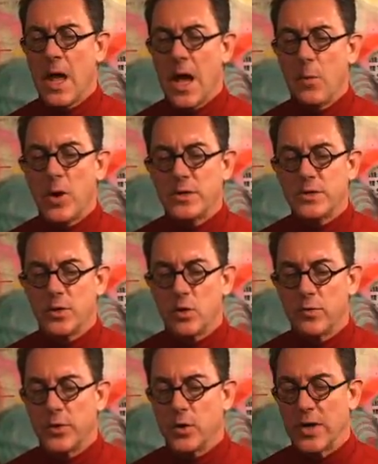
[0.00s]
I wanted to know
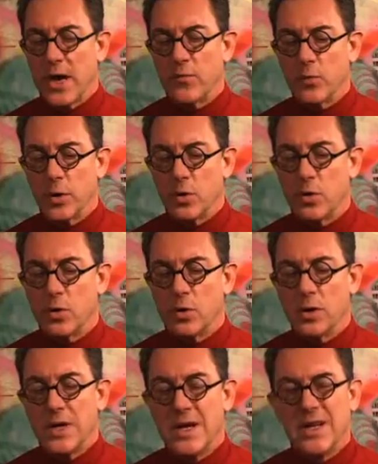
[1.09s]
if he could ever
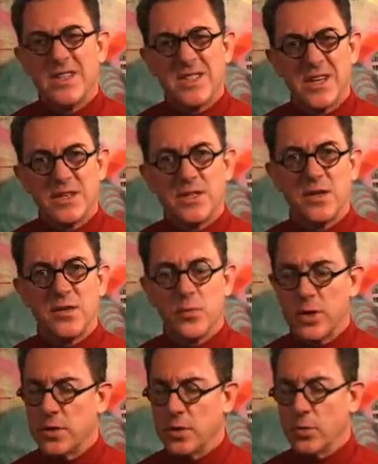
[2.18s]
recall
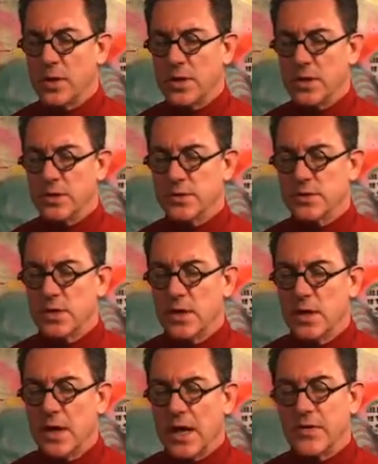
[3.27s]
63 degrees
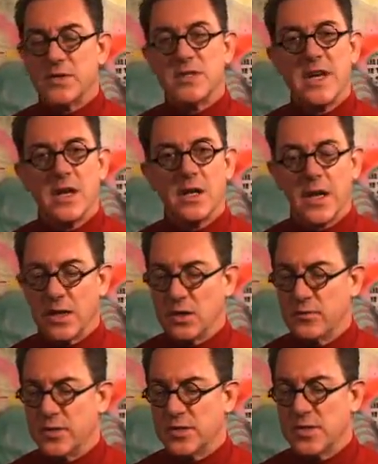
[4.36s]
at the tail end
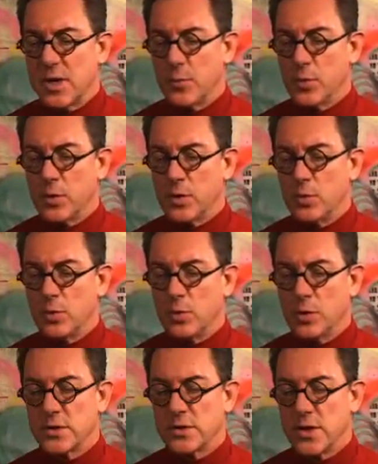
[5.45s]
of December in New
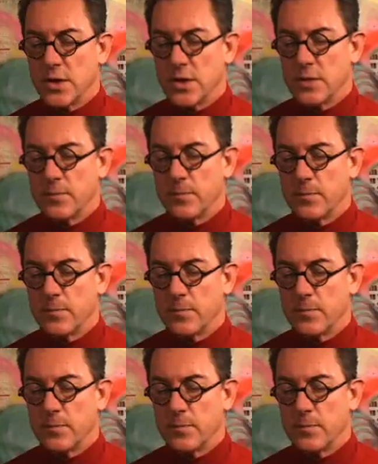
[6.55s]
York City.